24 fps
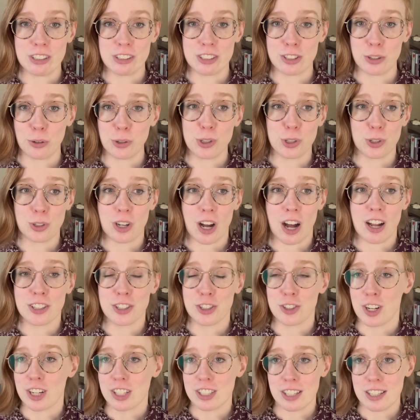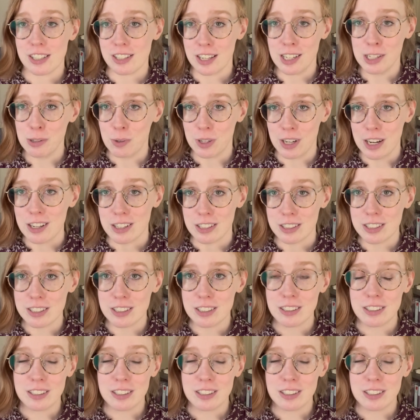social constructs as anyone else.